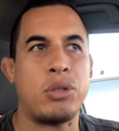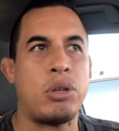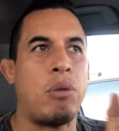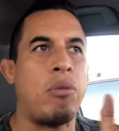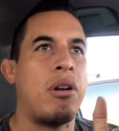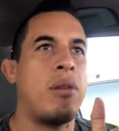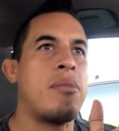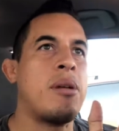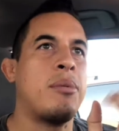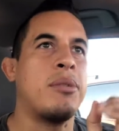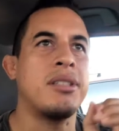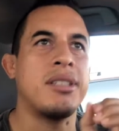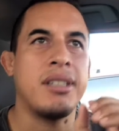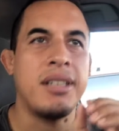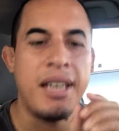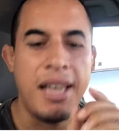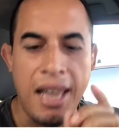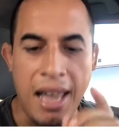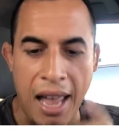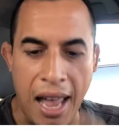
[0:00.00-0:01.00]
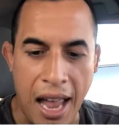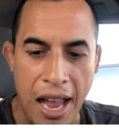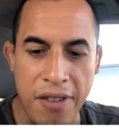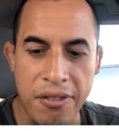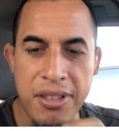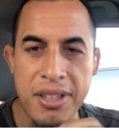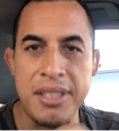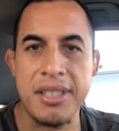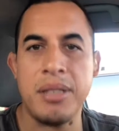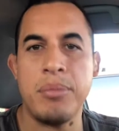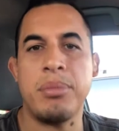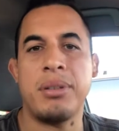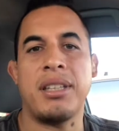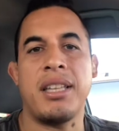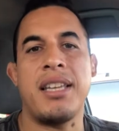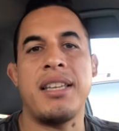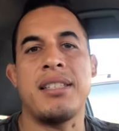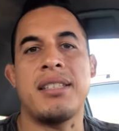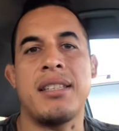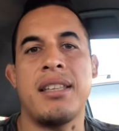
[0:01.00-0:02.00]
or I want to be able to have this in
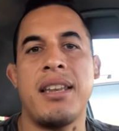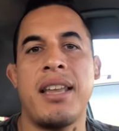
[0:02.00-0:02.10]
place in the